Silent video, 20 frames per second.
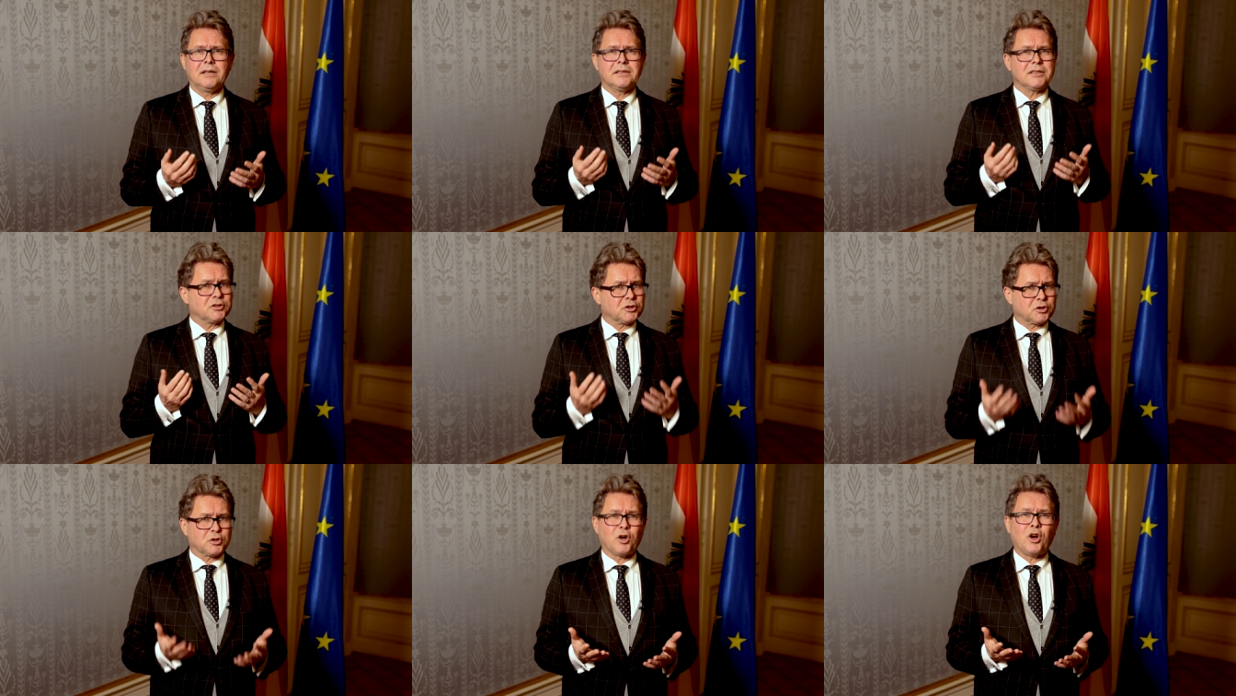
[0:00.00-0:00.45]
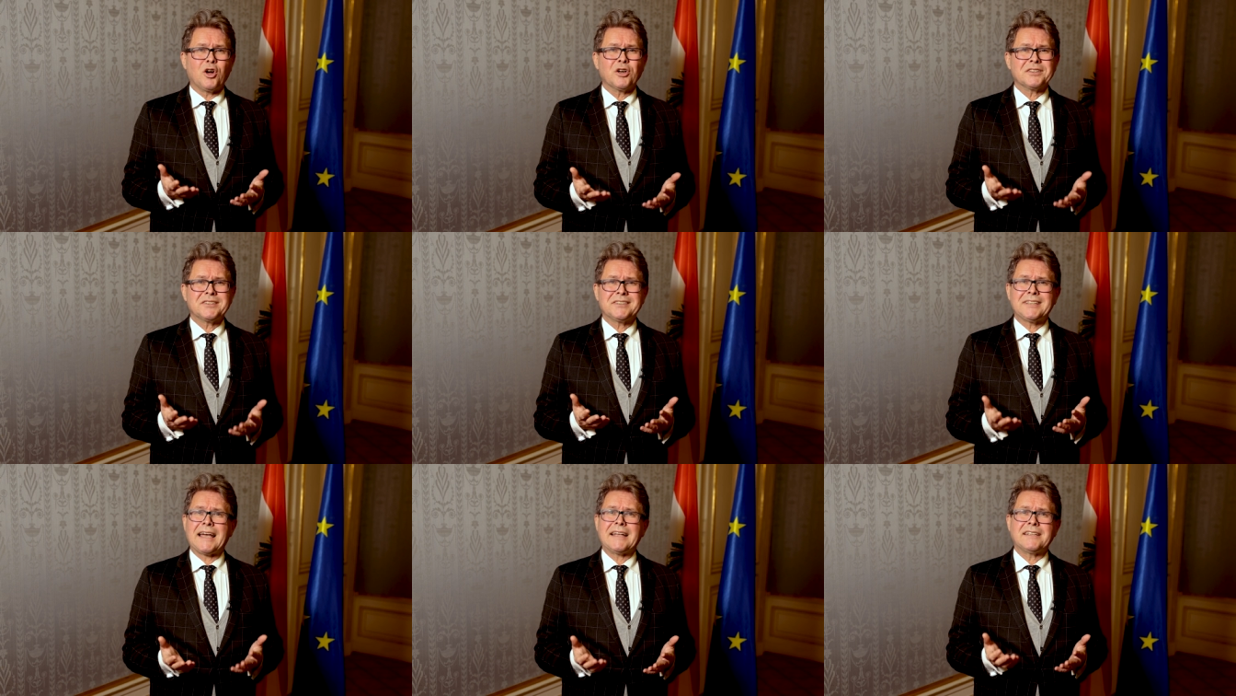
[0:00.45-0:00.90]
The
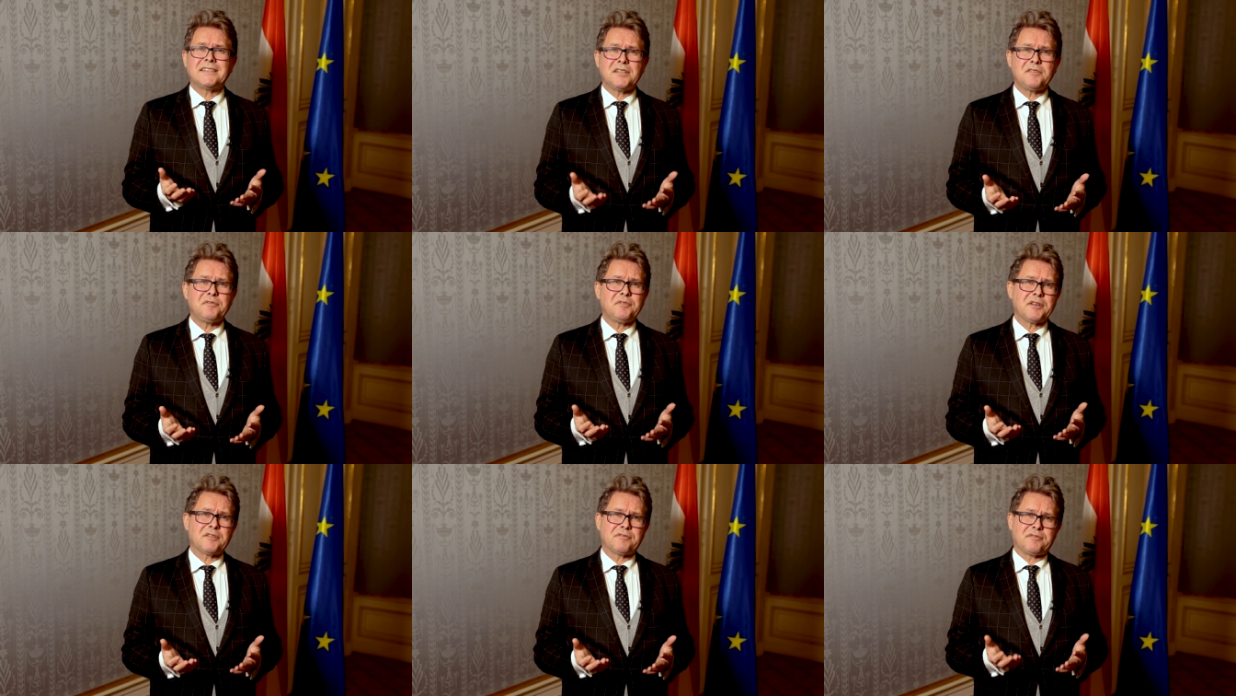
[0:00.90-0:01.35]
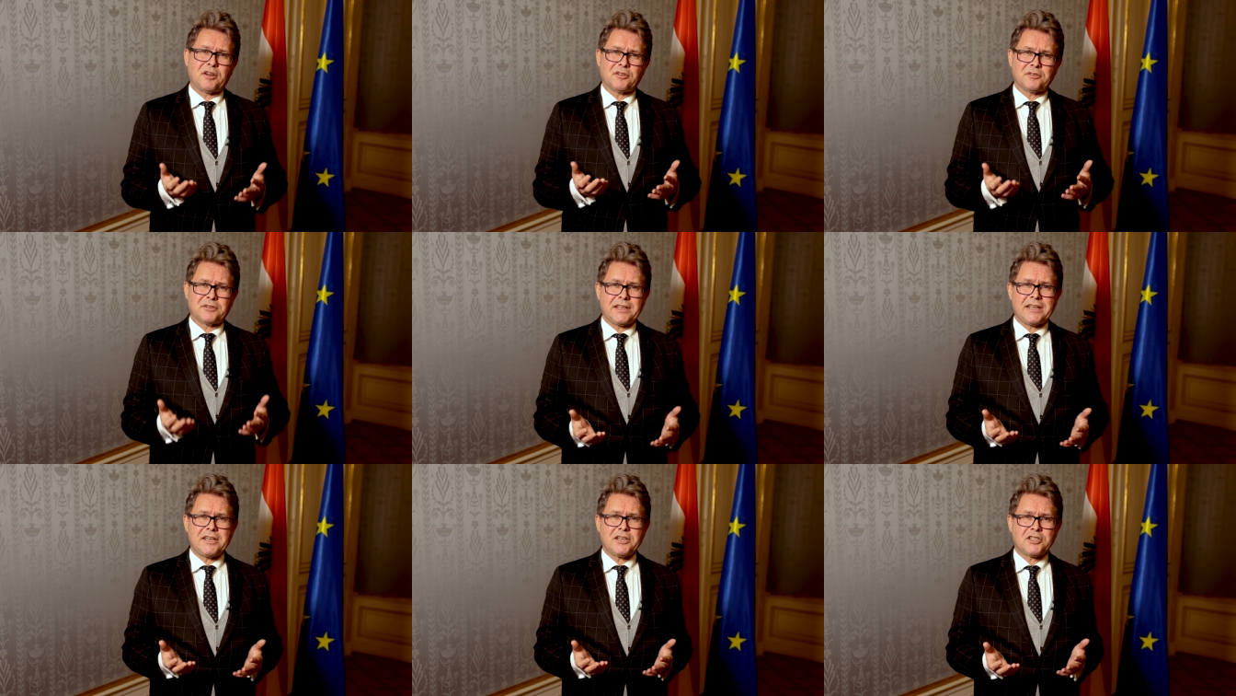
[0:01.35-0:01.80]
strong scientific
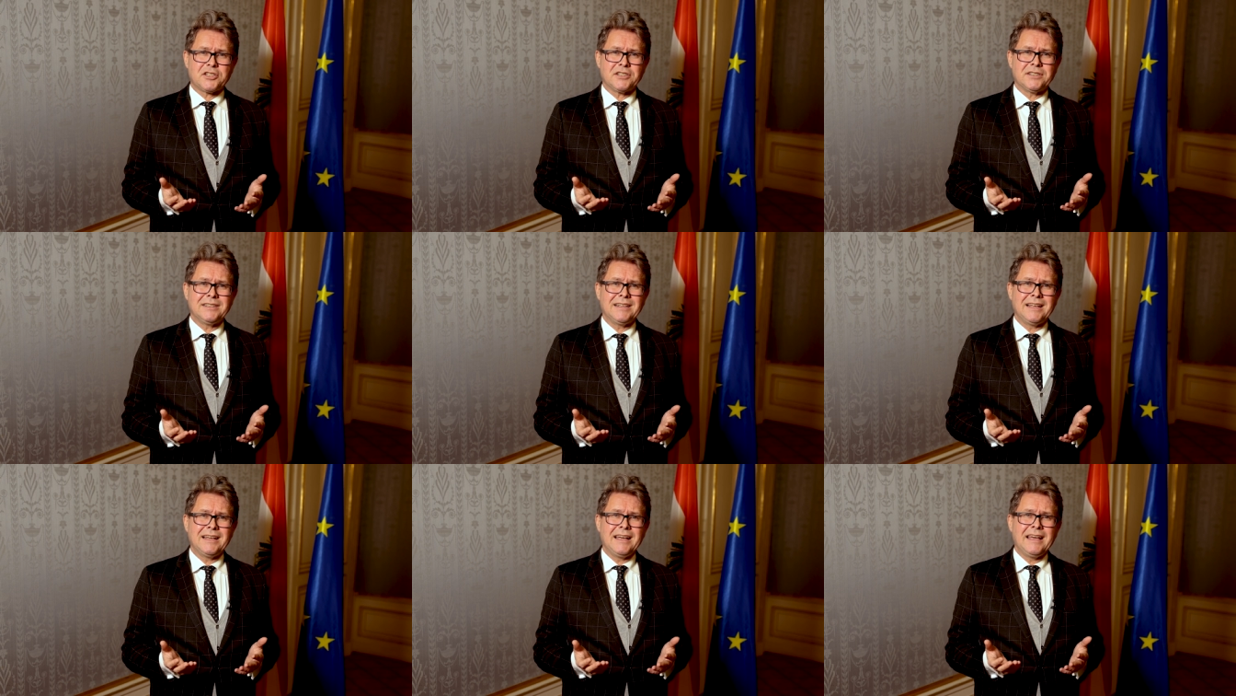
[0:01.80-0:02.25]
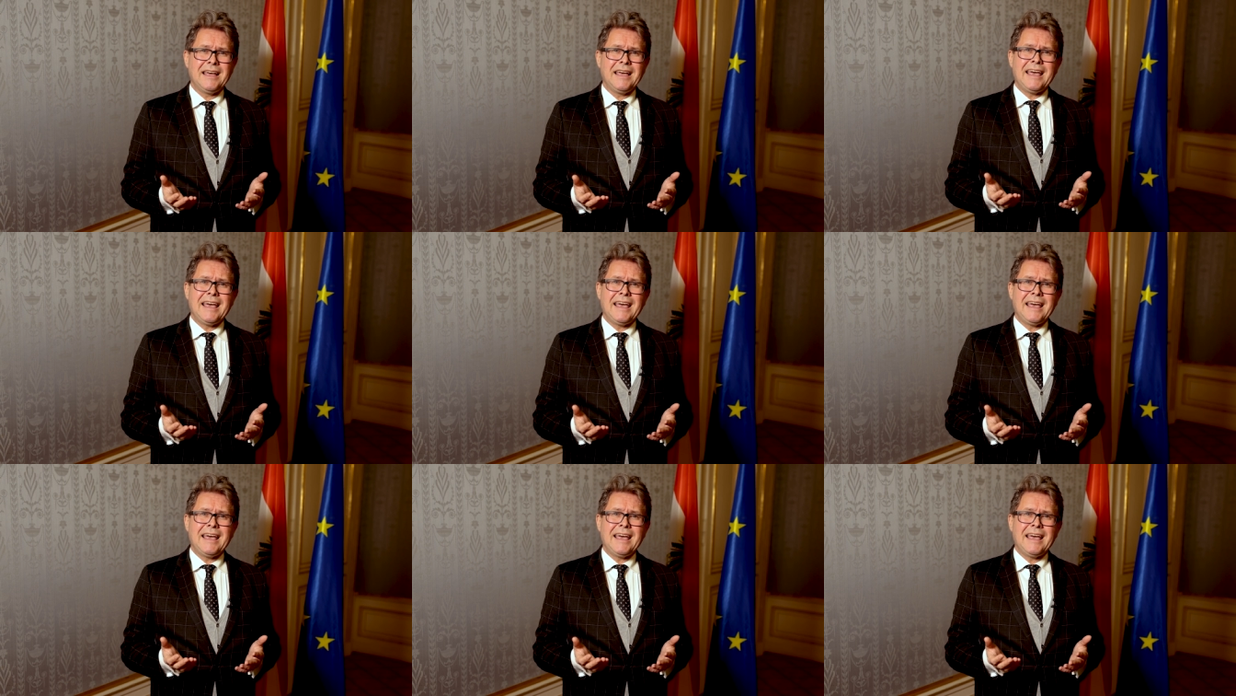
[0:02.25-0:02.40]
foundation